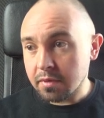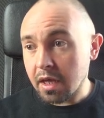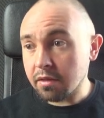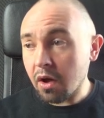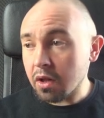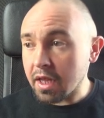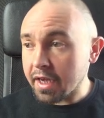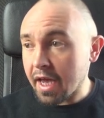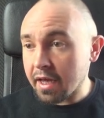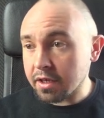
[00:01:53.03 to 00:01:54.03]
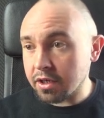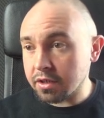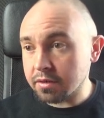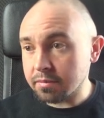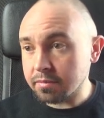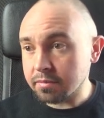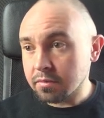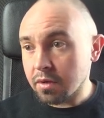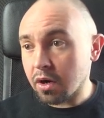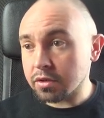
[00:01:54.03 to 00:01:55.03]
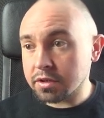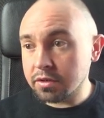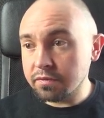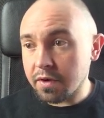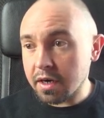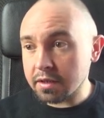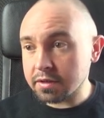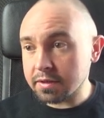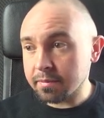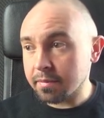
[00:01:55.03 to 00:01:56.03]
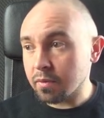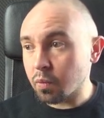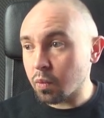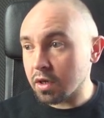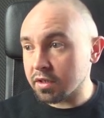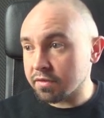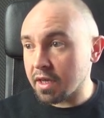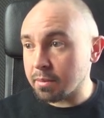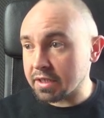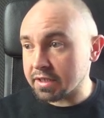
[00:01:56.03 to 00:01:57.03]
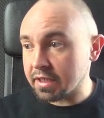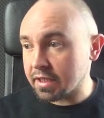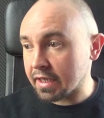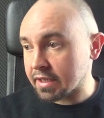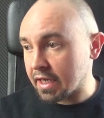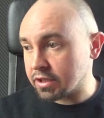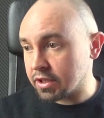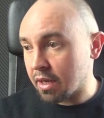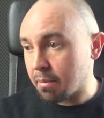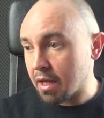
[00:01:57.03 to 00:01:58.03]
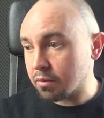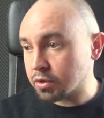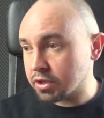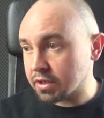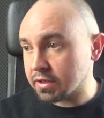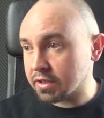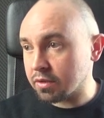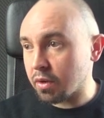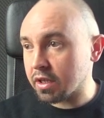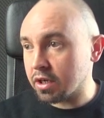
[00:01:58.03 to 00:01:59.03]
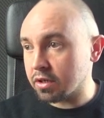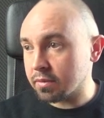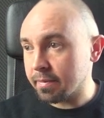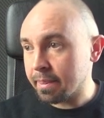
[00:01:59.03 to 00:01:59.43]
And all I got here are 2 files. One of them is index.html, which you can see right here.